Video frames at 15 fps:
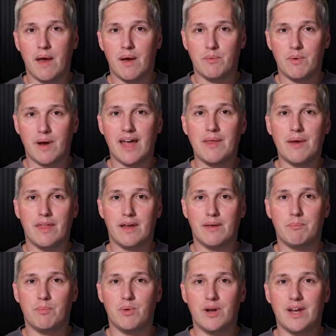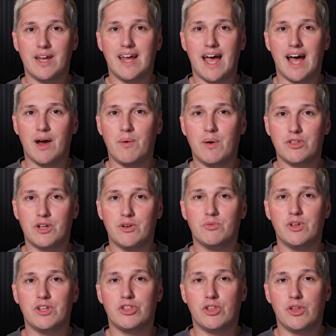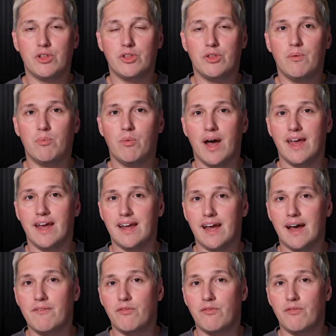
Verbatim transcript: Rather than burning hours on research, writing, and